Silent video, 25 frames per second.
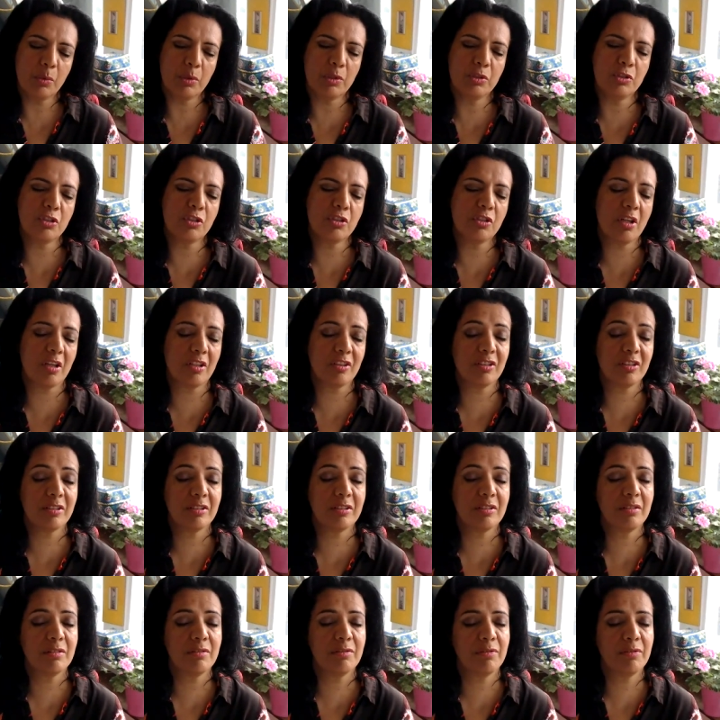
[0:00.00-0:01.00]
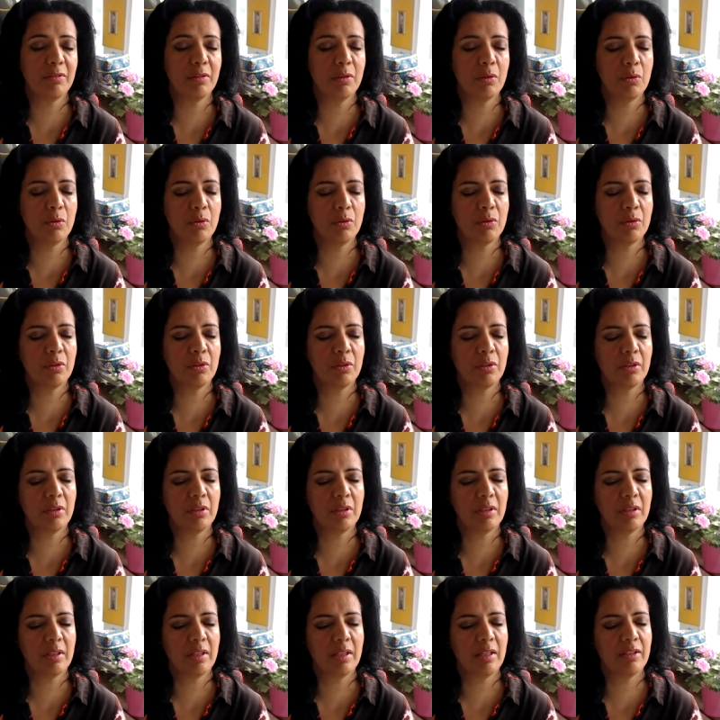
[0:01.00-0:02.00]
which touches the
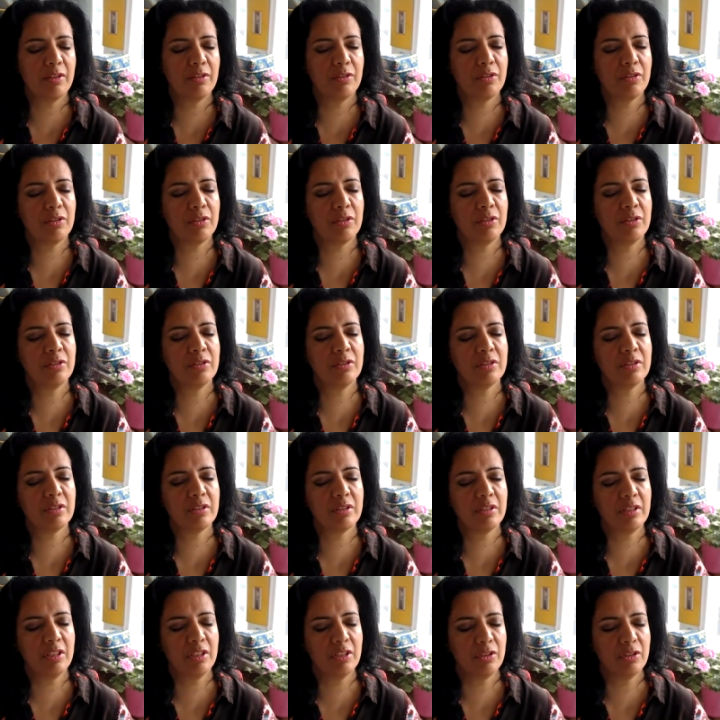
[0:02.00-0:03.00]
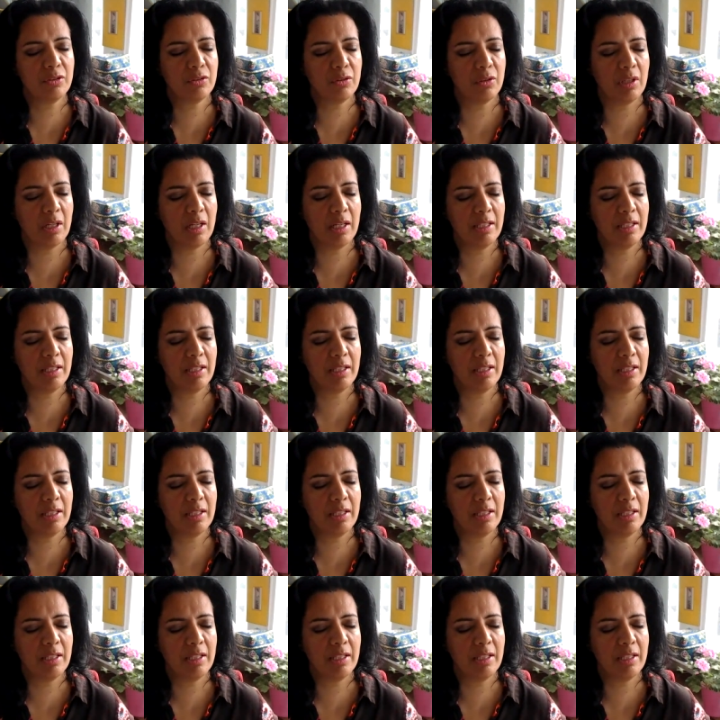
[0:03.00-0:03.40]
floor and turns into